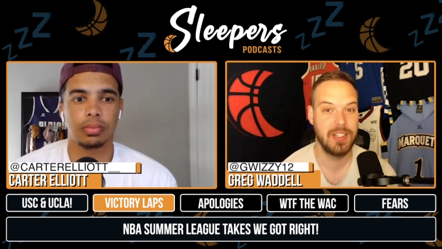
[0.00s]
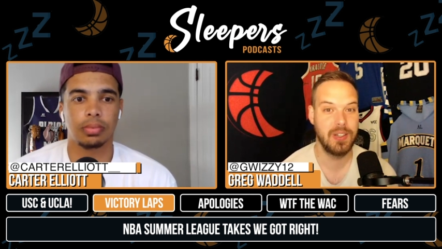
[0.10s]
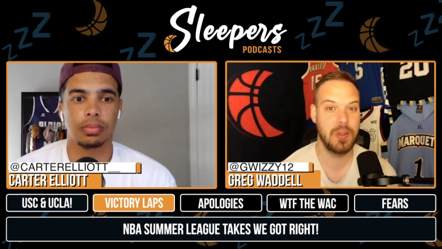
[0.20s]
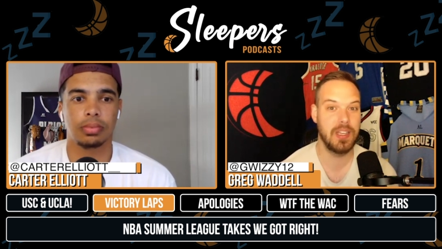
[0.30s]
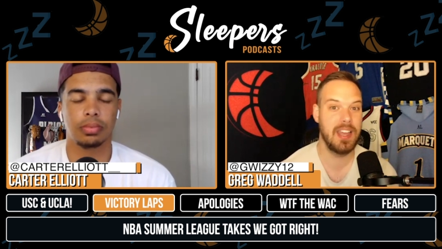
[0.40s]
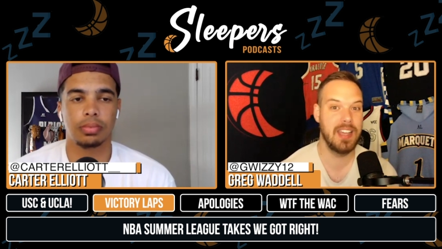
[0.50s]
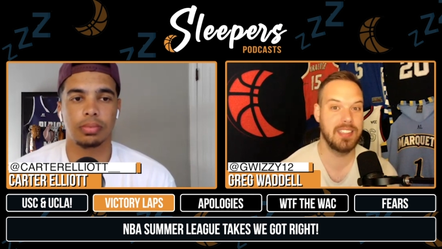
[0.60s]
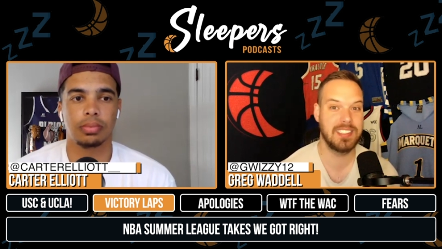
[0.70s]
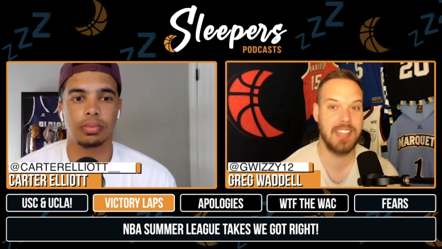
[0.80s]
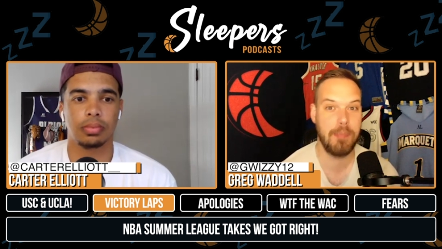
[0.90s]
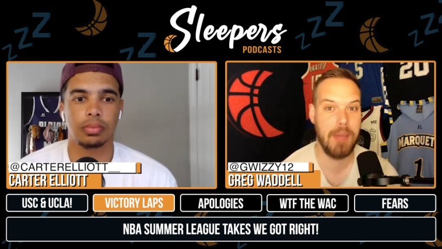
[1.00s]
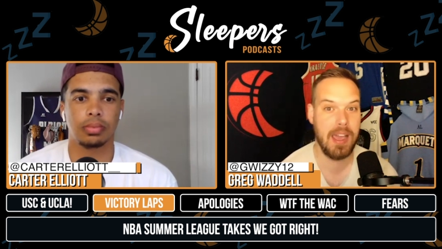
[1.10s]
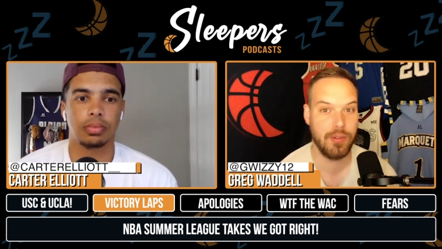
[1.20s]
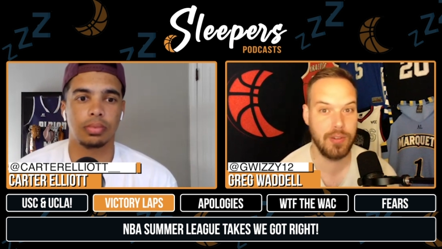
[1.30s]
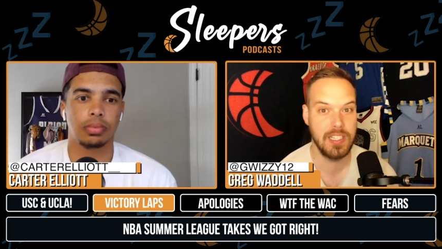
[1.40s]
Speaker 1: who can hit step
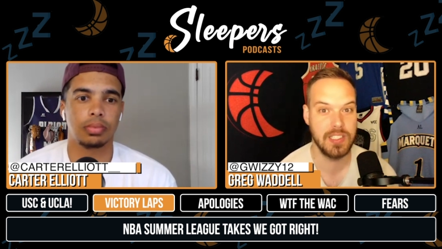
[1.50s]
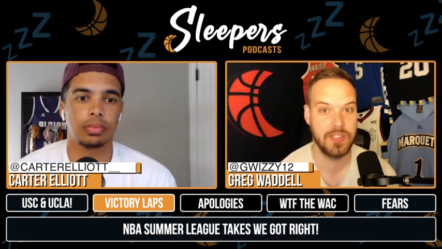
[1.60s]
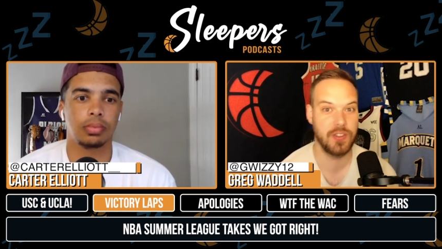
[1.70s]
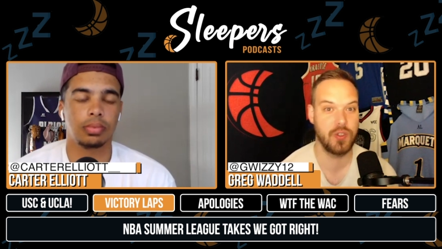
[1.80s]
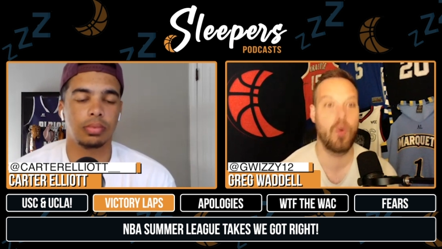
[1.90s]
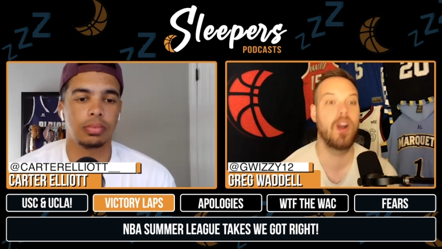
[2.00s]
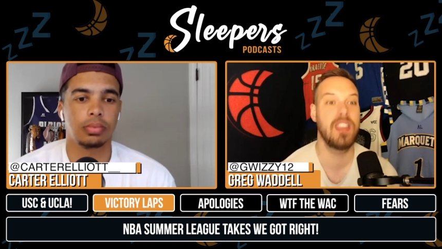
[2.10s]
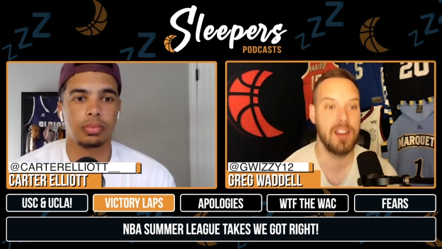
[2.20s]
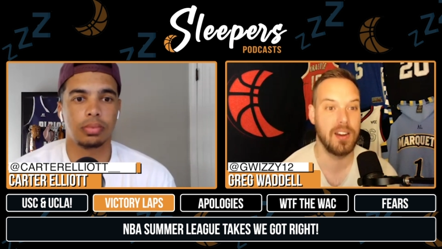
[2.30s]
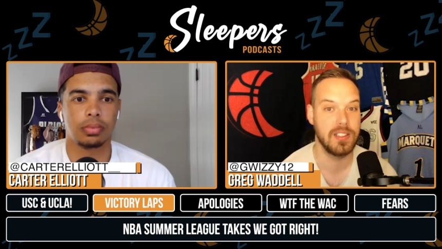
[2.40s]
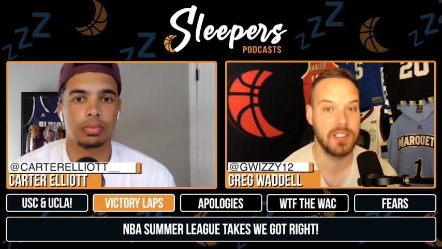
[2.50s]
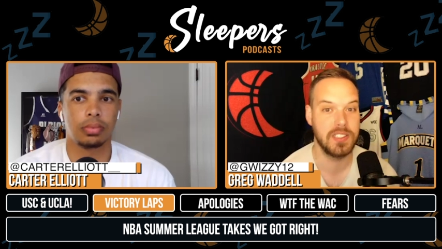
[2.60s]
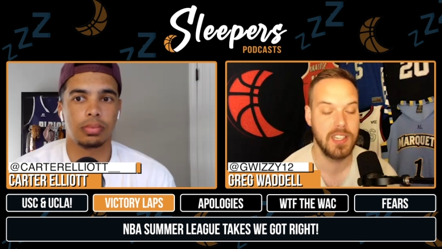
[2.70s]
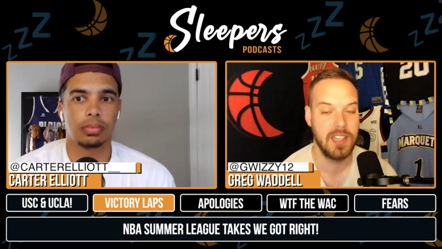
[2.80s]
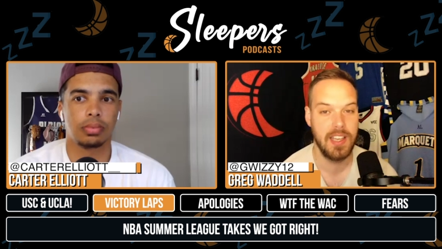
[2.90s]
back threes for 20 years.